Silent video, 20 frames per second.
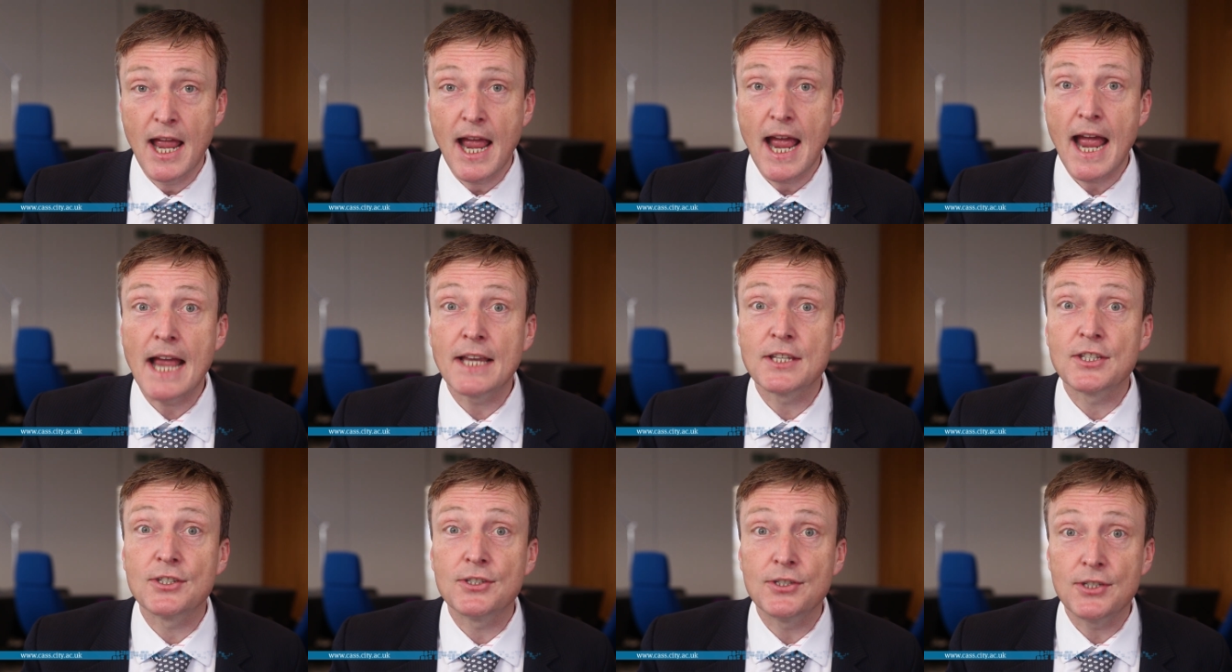
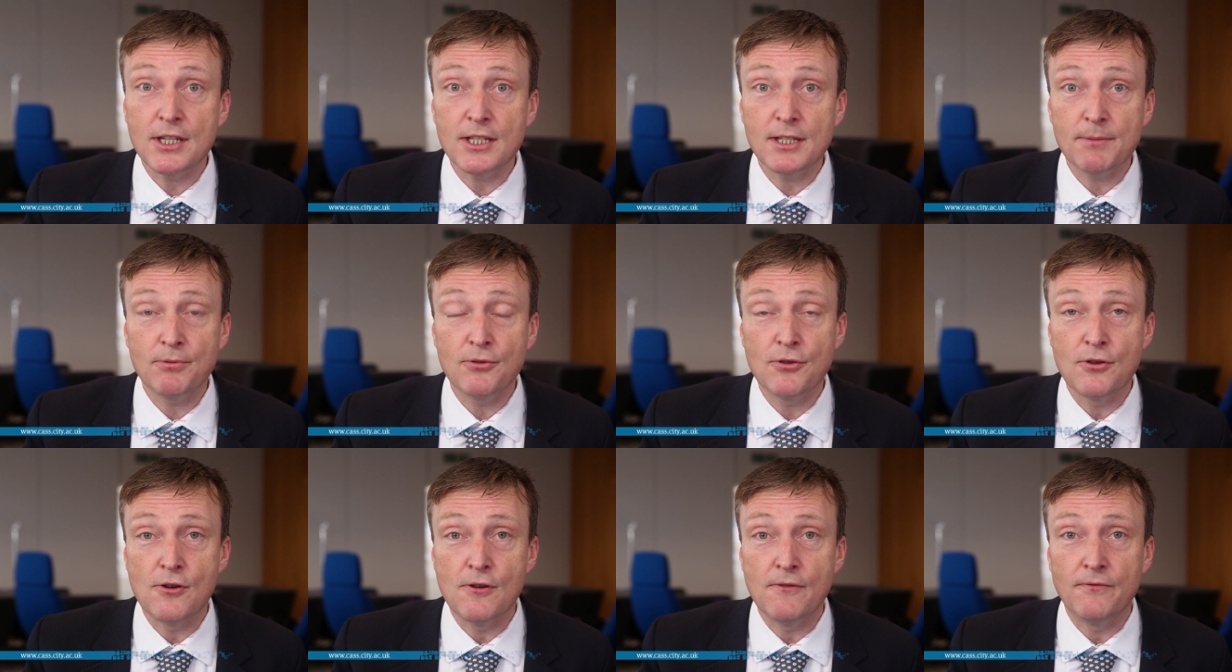has
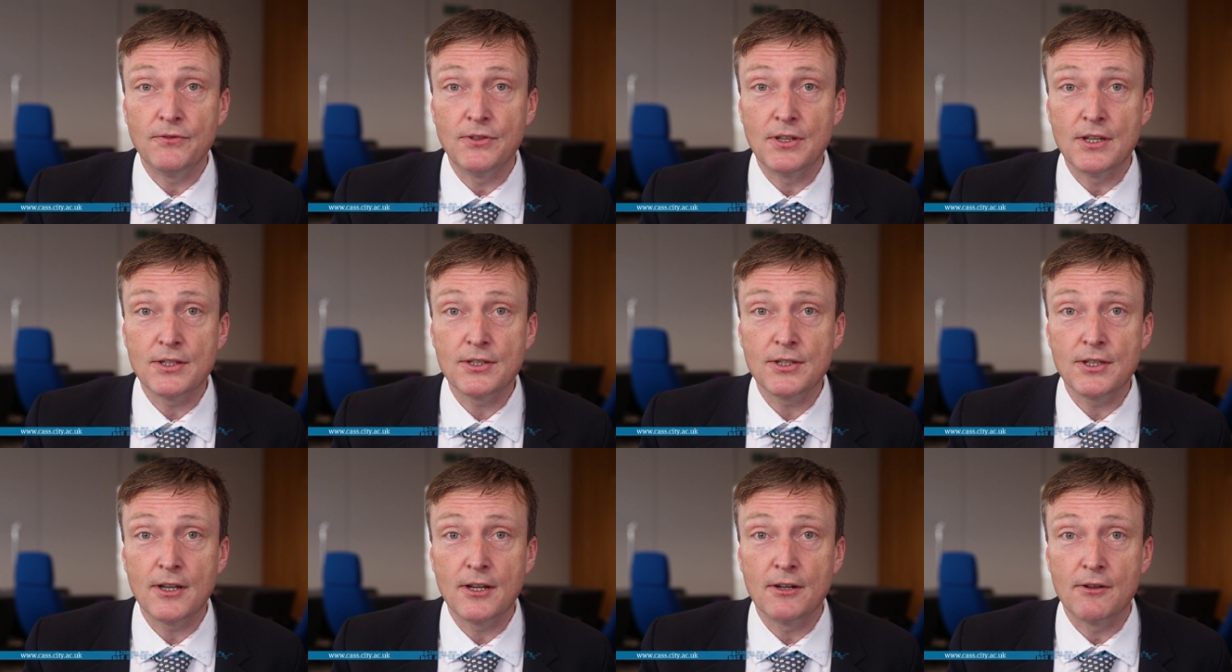disproved
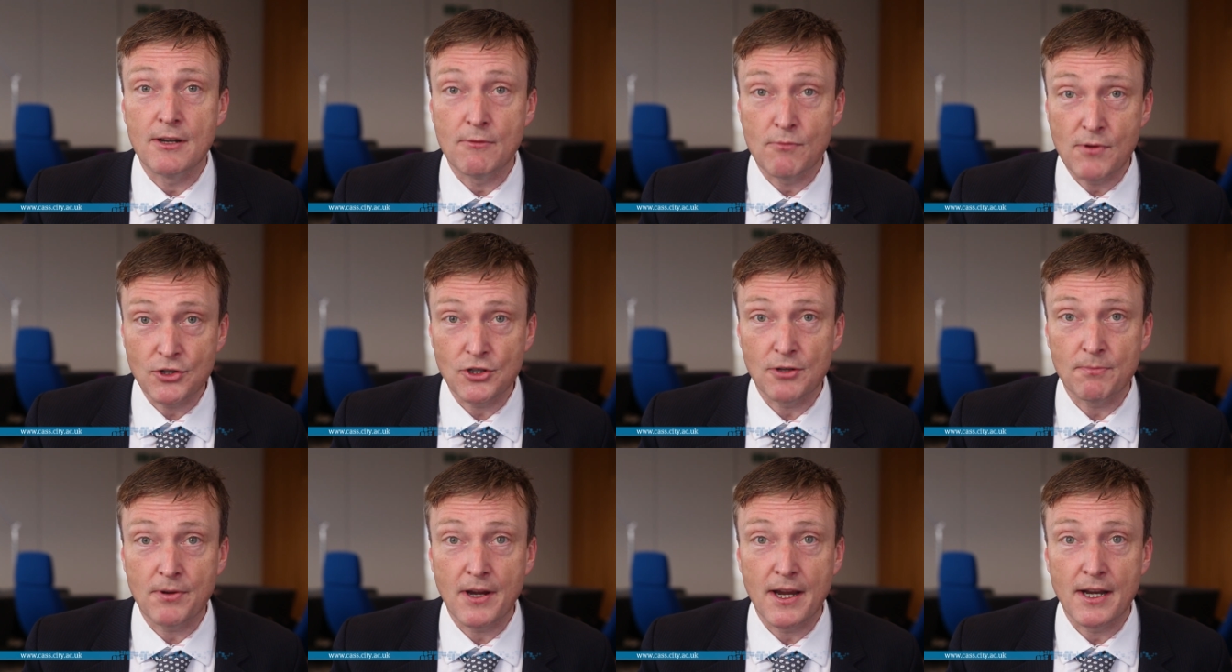this theory.
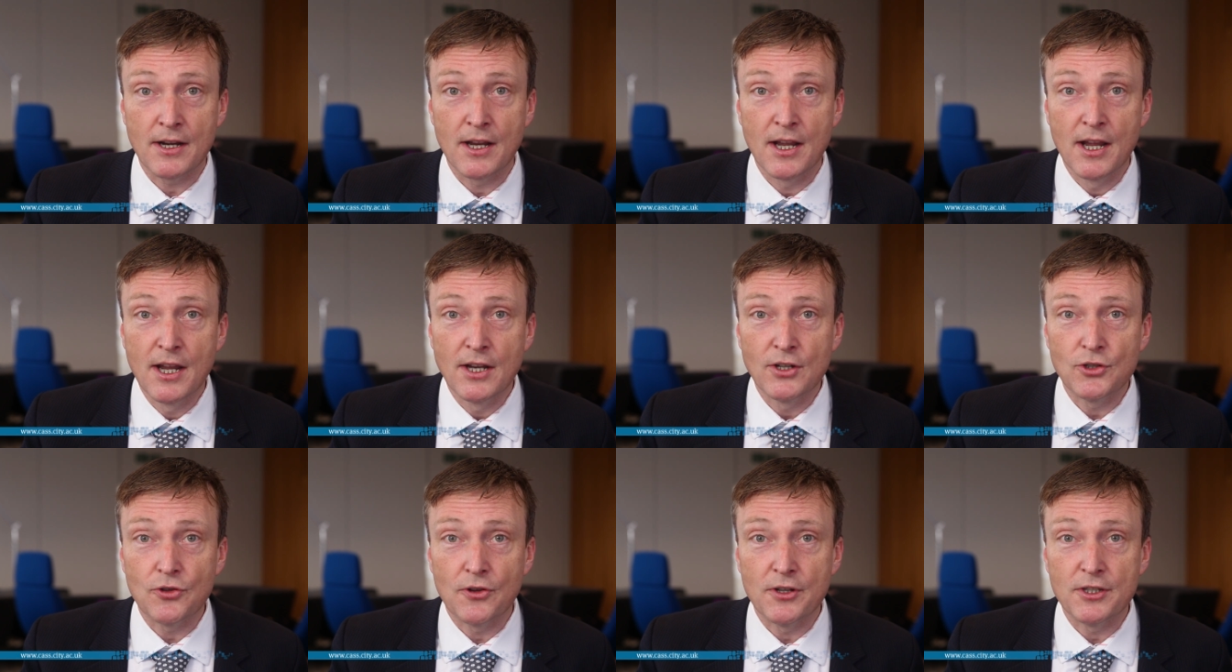Richard Payne
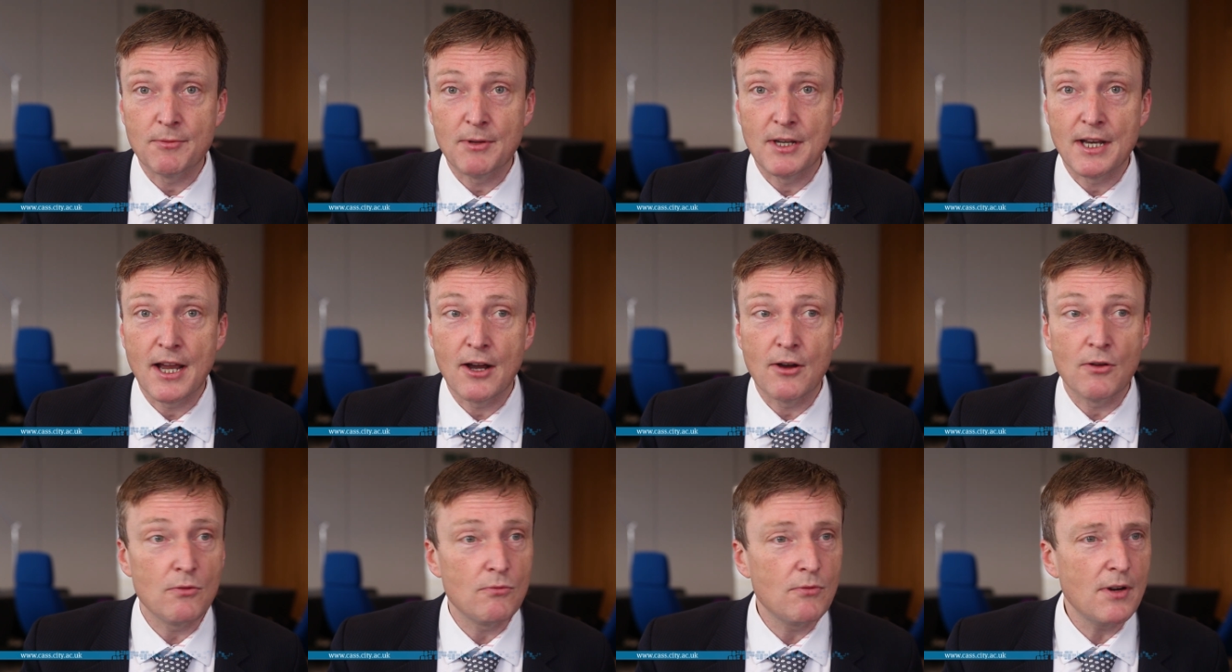joins me now.